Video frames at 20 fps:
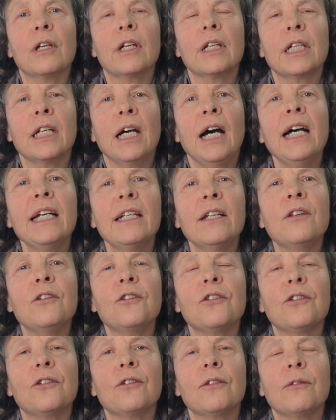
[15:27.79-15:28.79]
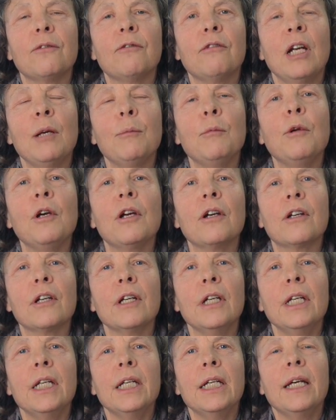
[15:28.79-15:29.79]
a guidance framework
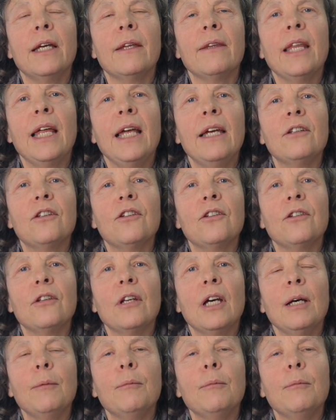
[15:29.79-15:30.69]
that